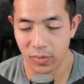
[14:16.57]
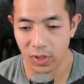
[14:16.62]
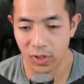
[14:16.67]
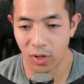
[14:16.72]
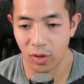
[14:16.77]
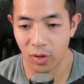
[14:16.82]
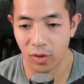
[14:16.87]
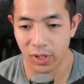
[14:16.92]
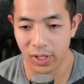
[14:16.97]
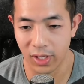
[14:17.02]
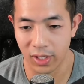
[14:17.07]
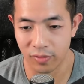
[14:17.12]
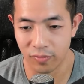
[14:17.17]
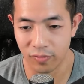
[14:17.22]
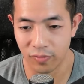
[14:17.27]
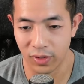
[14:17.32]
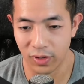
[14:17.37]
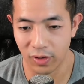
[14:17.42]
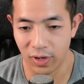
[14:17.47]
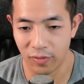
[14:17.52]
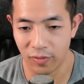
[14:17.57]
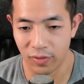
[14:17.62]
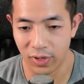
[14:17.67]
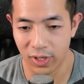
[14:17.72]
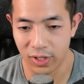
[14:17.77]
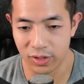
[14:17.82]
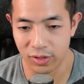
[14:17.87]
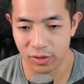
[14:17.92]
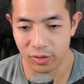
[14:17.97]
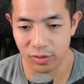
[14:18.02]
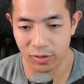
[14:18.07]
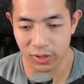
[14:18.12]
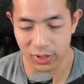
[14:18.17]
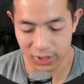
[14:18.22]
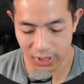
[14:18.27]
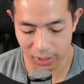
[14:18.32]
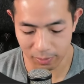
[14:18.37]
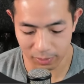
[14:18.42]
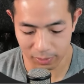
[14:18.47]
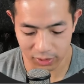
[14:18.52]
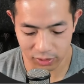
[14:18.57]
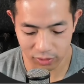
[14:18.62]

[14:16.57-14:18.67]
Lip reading: oh yeah, I forgot to do examine.